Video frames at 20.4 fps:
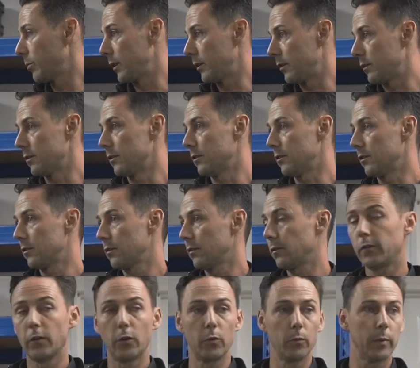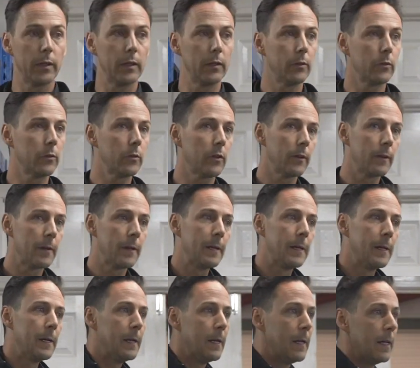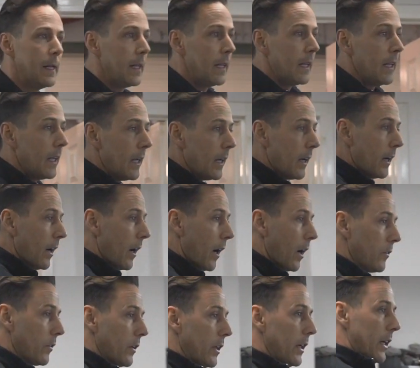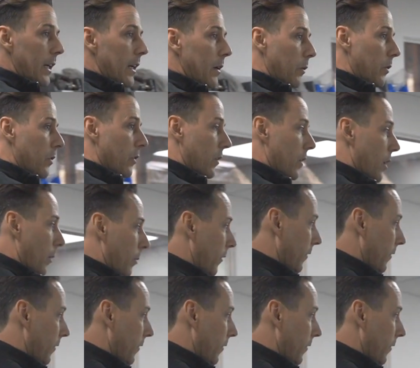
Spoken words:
pistons, full build. Over here we've got a couple